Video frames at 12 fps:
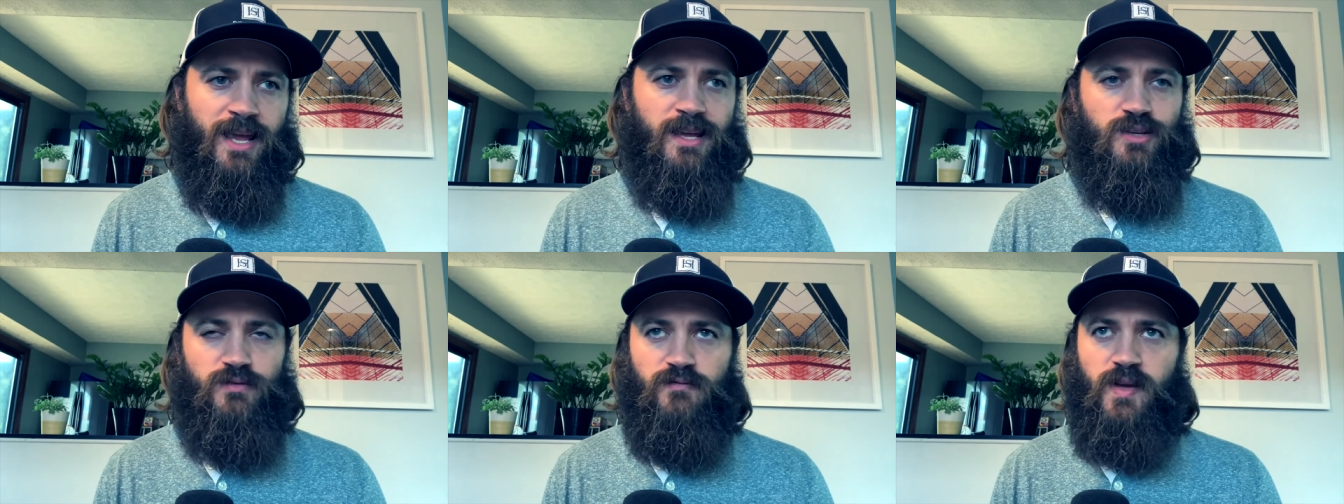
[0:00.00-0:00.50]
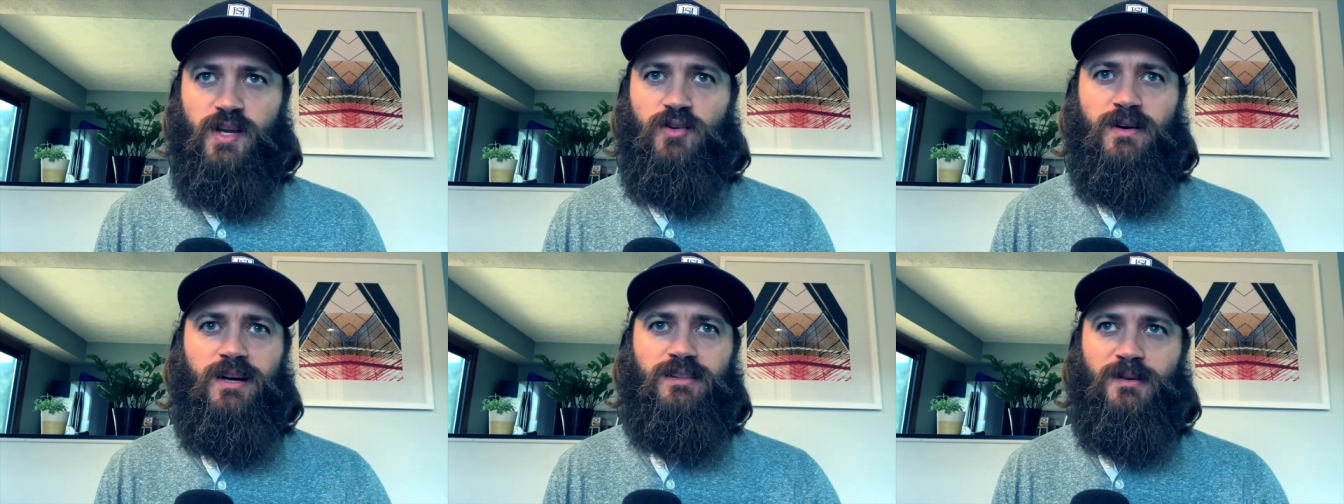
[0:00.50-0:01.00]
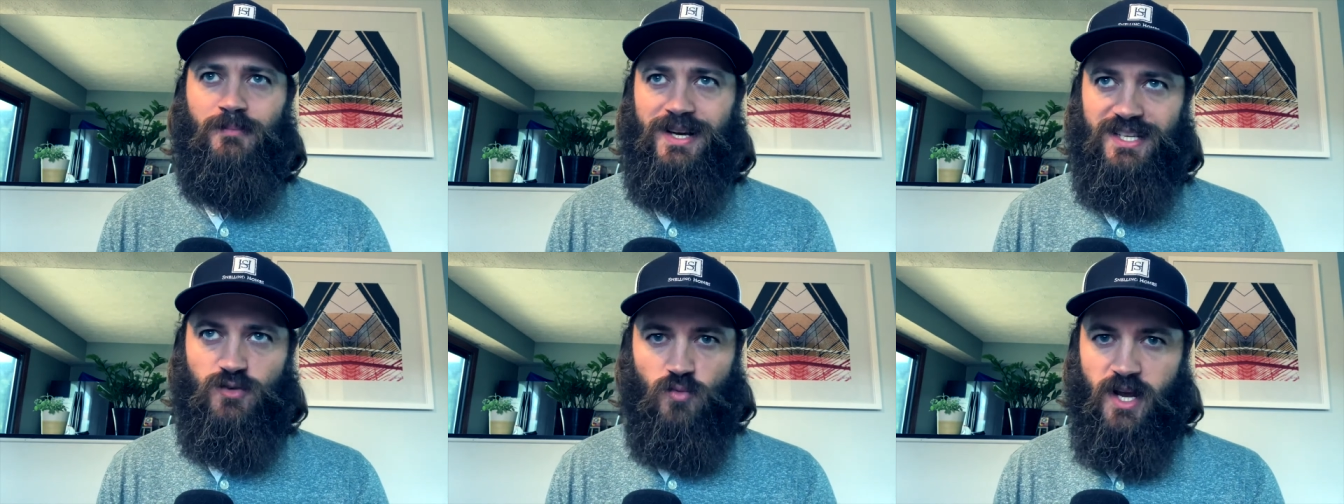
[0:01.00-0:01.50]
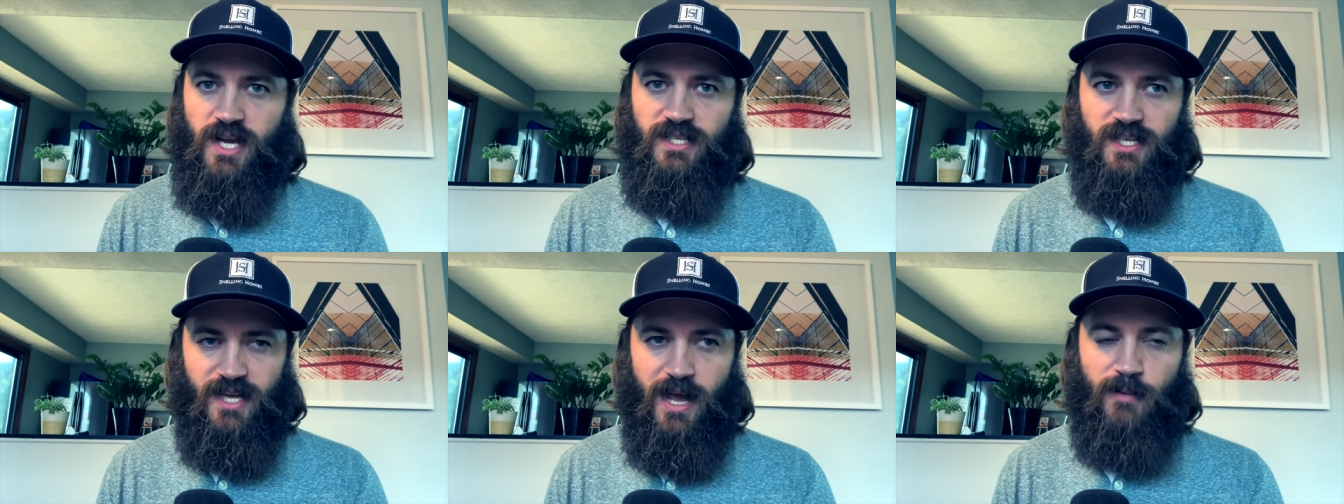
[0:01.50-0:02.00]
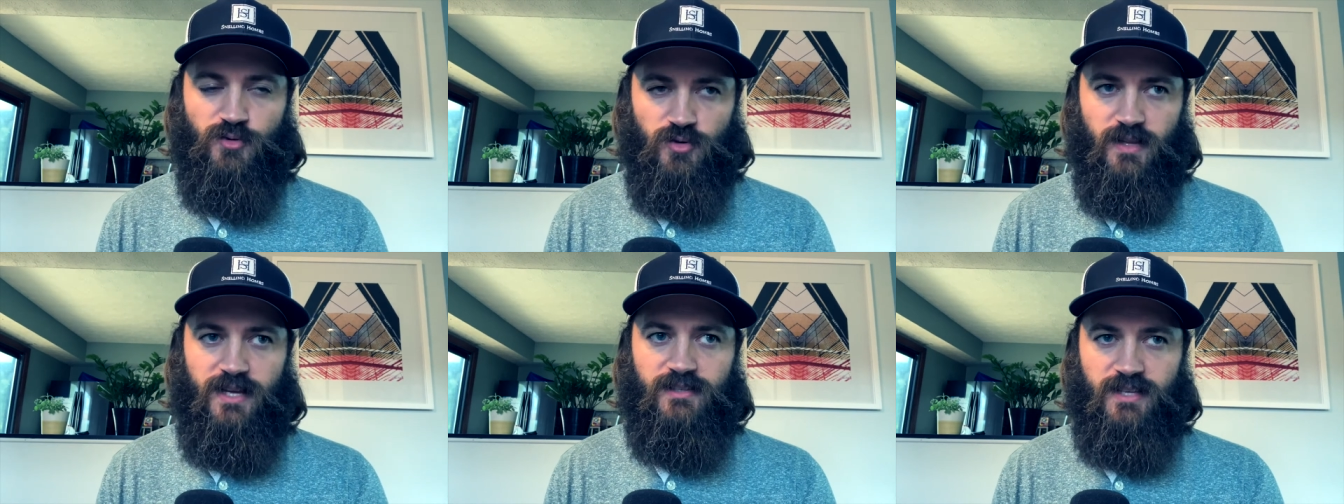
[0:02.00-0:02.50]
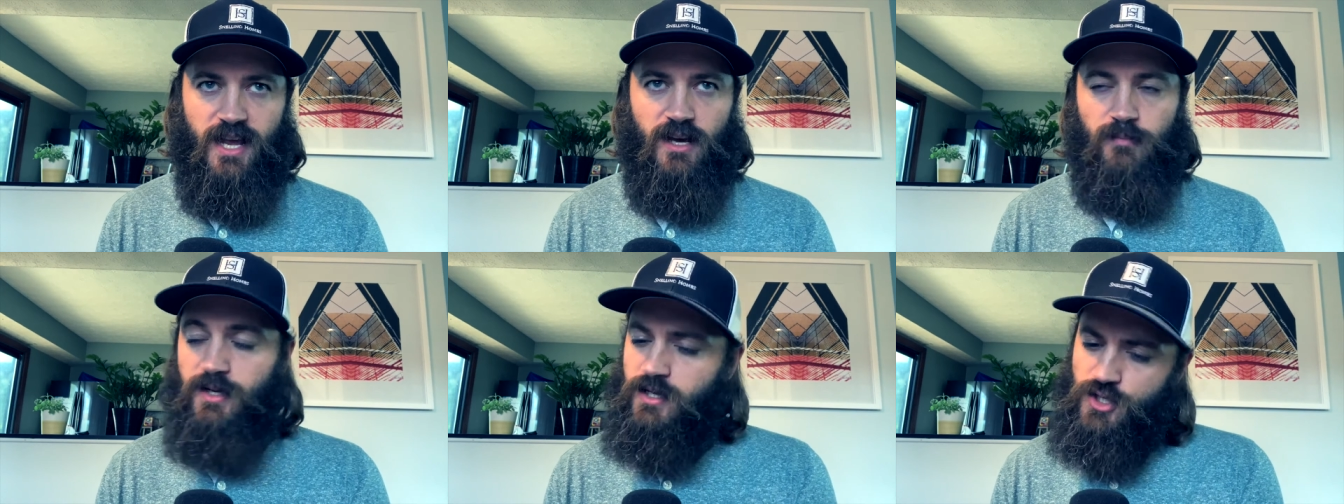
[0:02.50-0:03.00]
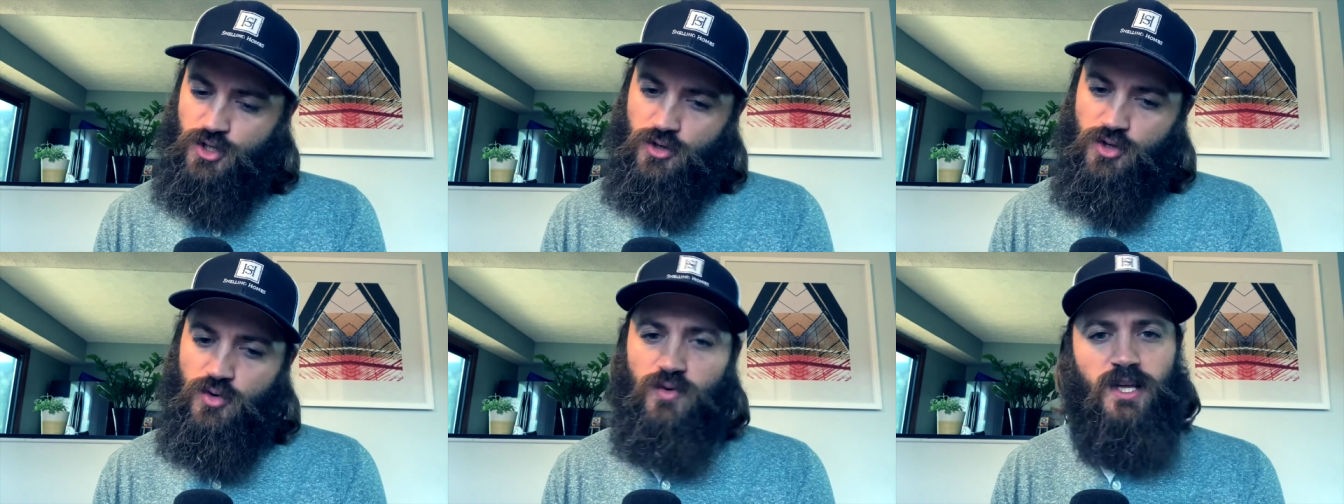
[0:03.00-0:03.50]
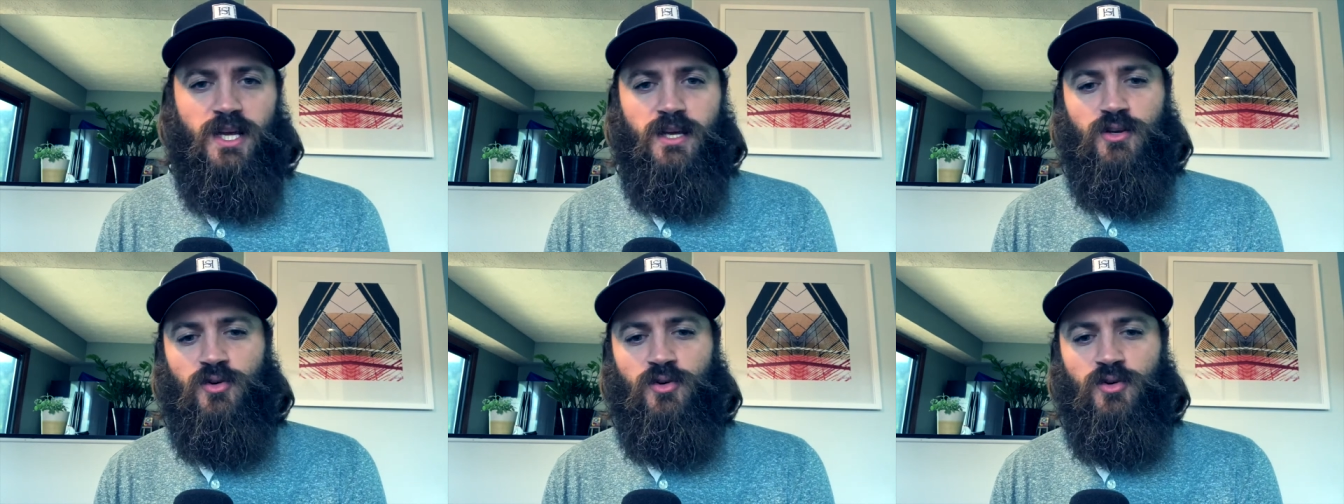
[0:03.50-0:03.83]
and to figure out the best way to capture that sound because you're unique,